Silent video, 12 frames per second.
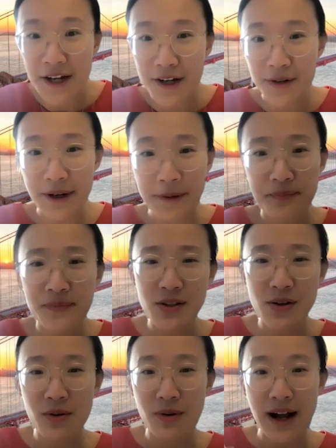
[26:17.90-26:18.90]
right?
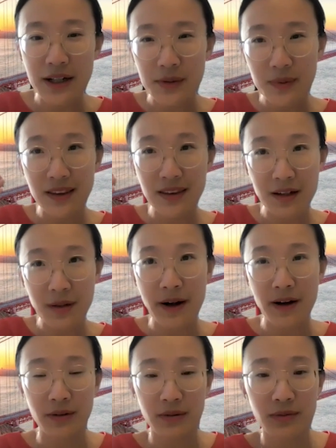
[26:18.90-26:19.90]
So how do we think
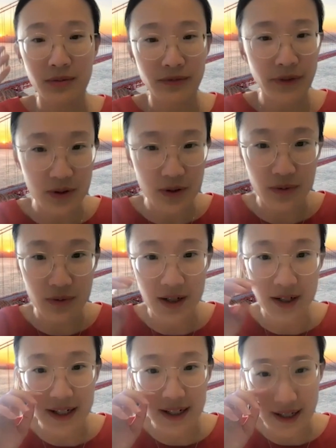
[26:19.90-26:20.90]
about future of
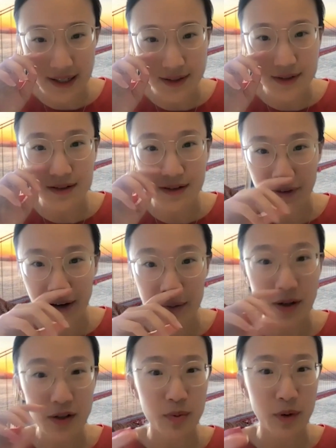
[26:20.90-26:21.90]
work as defined
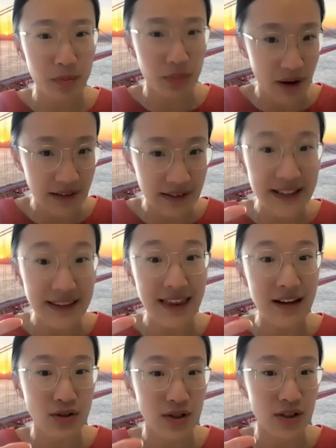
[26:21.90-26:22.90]
much more broadly
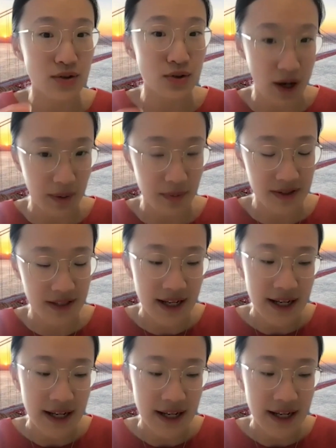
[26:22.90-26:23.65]
than just jobs?